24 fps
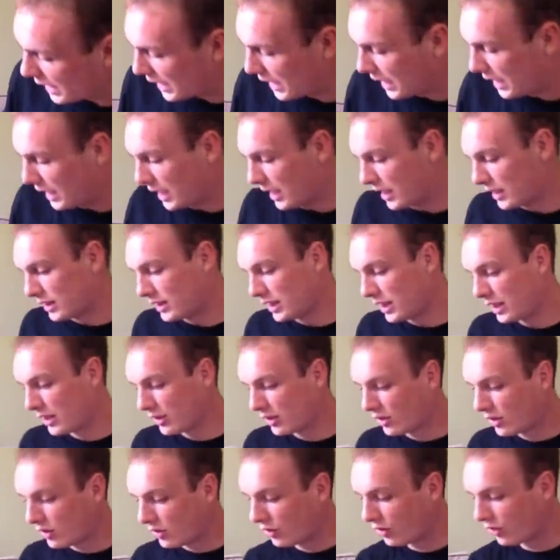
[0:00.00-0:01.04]
uh,
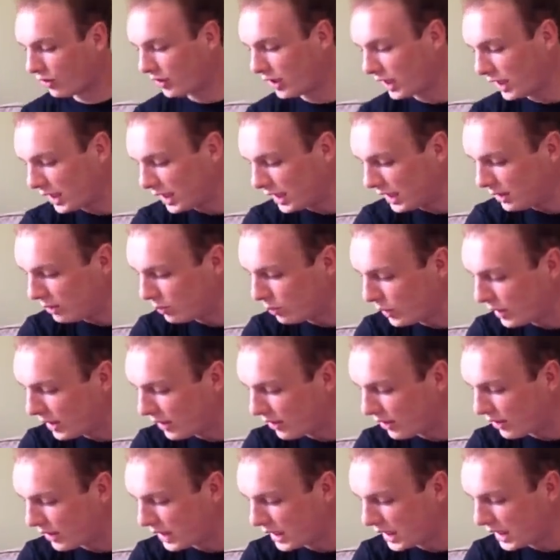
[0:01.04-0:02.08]
sticking
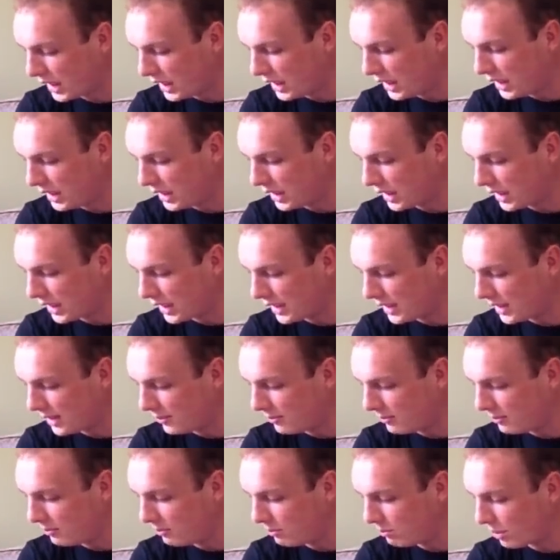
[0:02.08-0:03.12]
with the
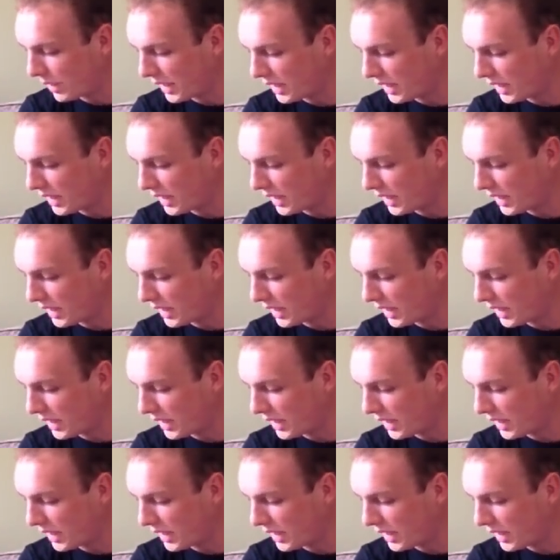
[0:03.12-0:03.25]
um,